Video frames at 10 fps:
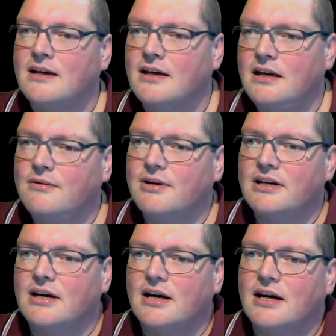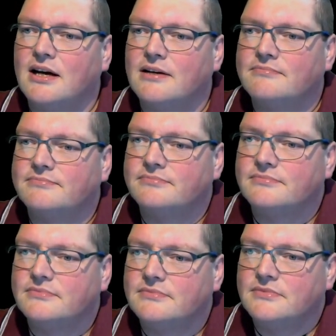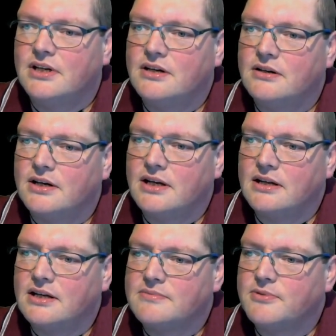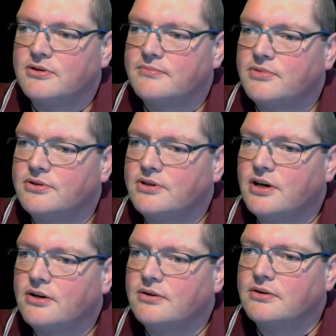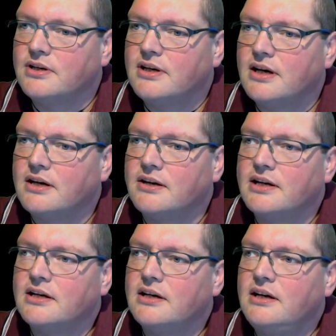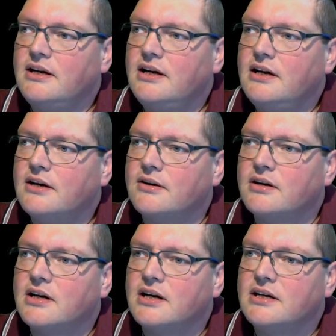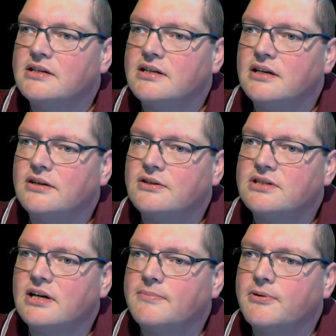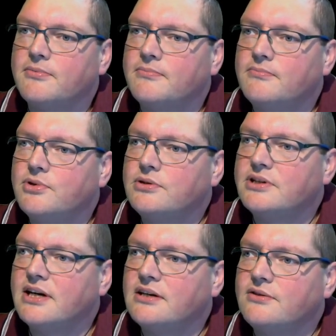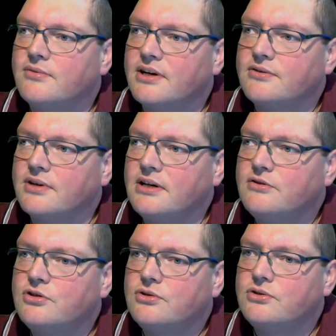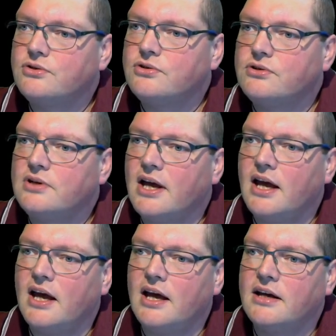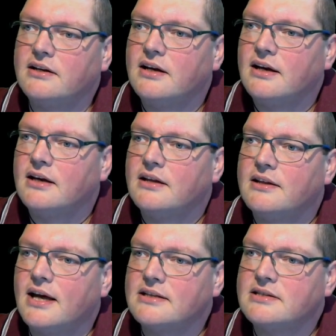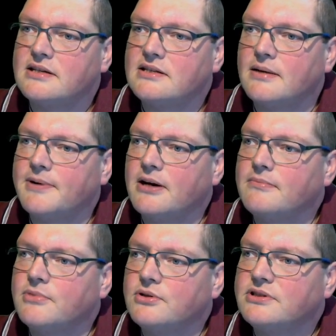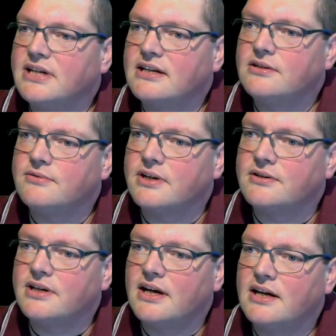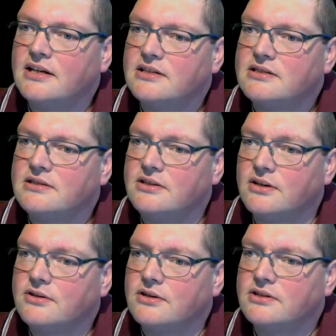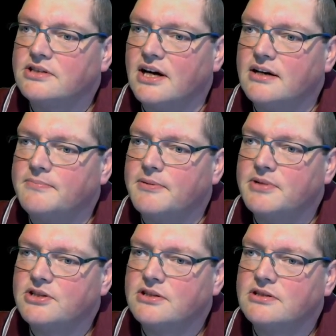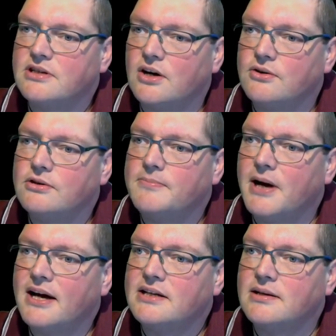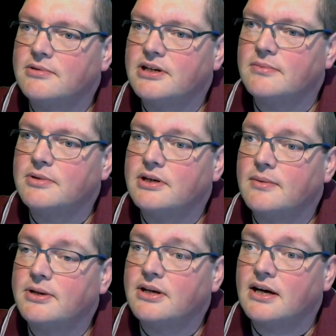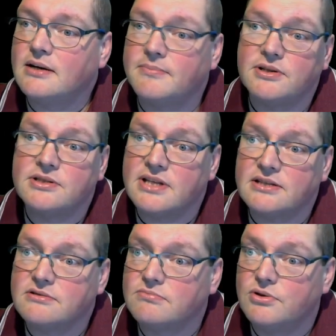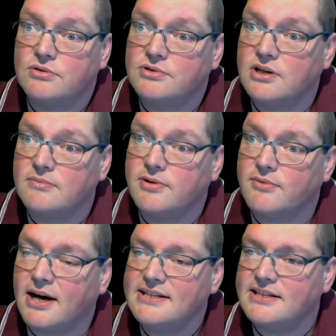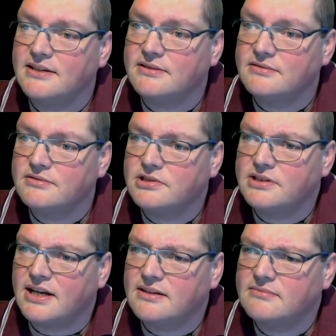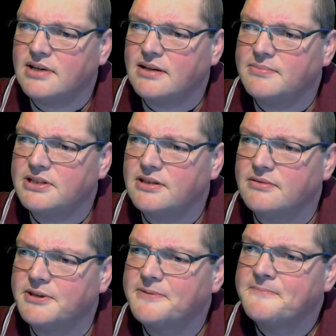Anyway, here again, that's Moodle and Moodle code. All right, in here, I can say, you know, set up a Moodle data directory, and that sets up our Moodle data directory. And it's, you know, got tighter permissions owned by www.data because that's who's going to be writing into that particular one.